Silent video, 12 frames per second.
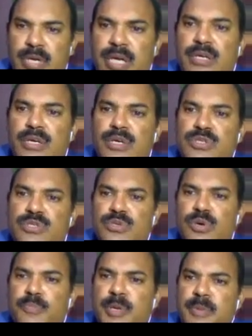Okay,
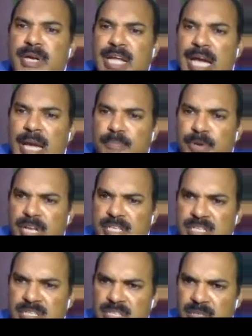so prevent
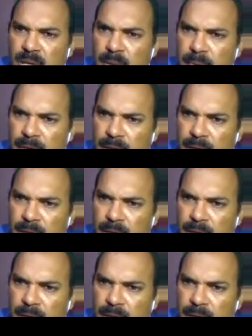hyperextension at the,